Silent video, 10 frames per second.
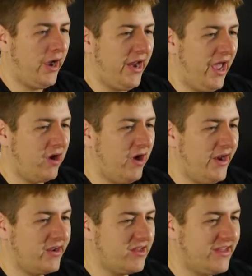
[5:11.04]
Can I go ahead
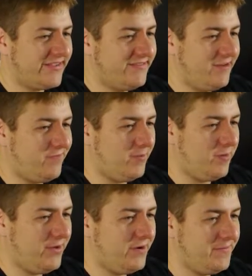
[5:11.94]
and collect stuff? I'm
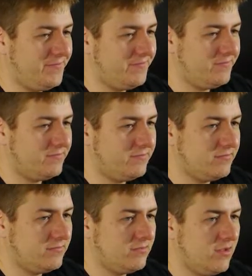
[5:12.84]
up here.
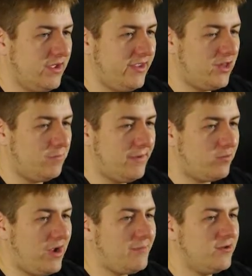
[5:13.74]
A yellow paper
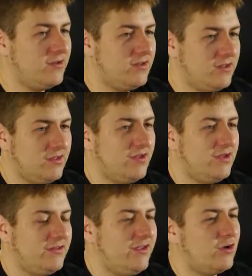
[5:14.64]
rabbit.
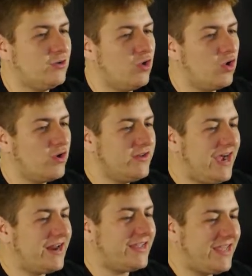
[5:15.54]
Dear Lord,
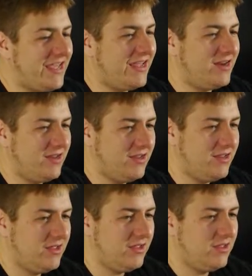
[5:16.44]
not again.
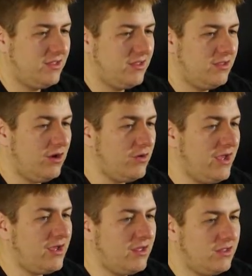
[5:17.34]
Oh,
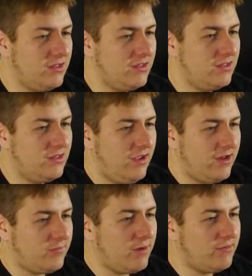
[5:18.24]
yeah.
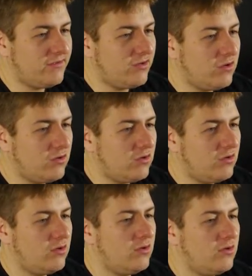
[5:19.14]
It's probably this
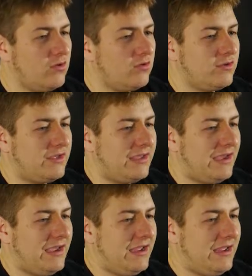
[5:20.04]
whole
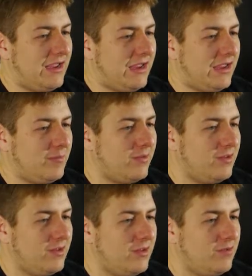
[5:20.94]
game
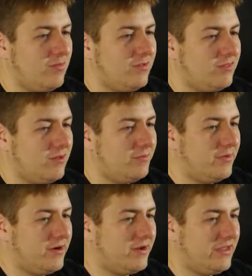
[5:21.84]
with the
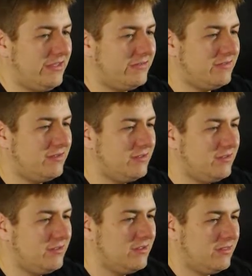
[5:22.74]
bunnies.
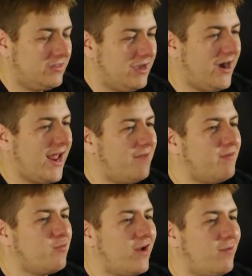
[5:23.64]
God, I
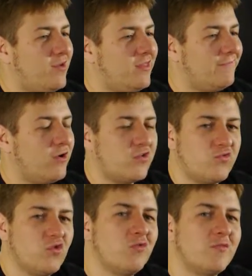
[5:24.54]
remember when I went in the first
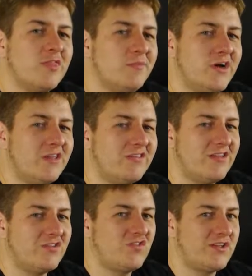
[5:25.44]
room with the bunnies. And I
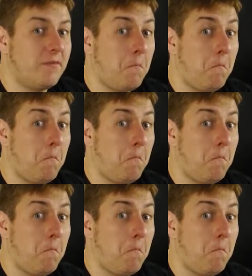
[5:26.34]
was just like,